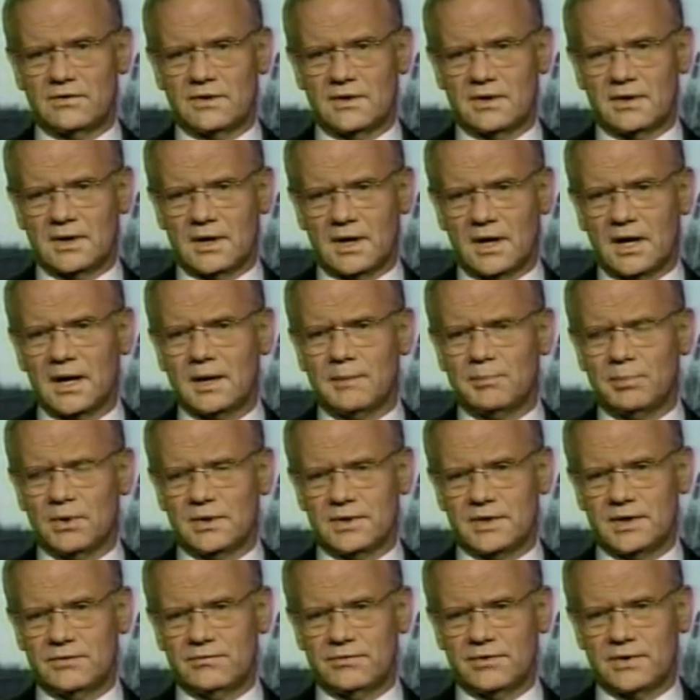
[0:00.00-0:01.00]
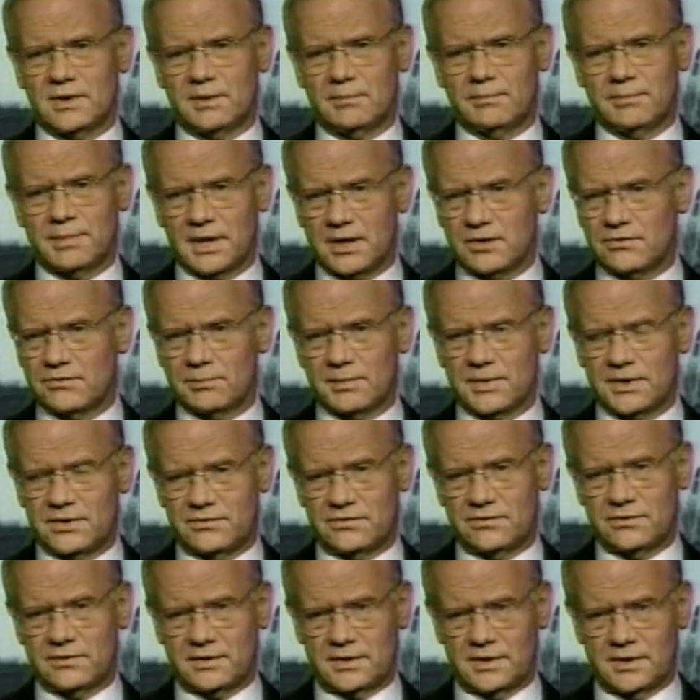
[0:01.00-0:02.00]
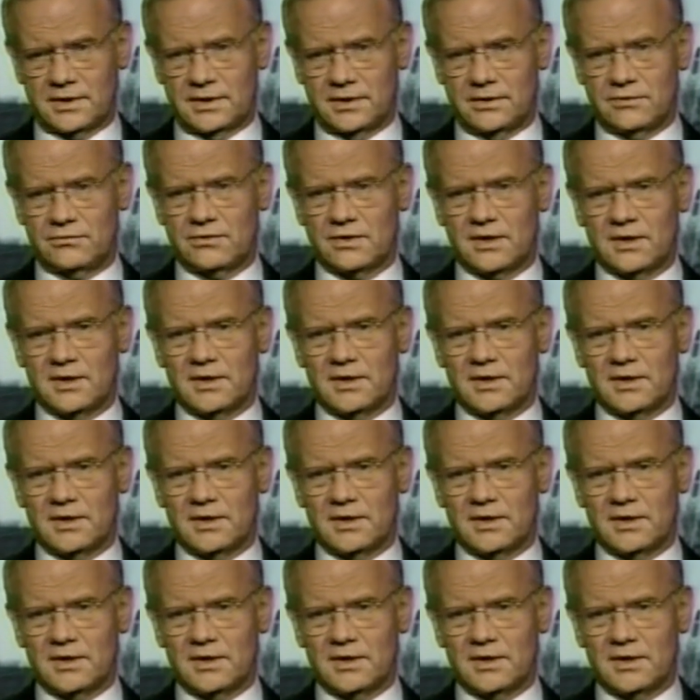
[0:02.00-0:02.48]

And I believe that it best makes its case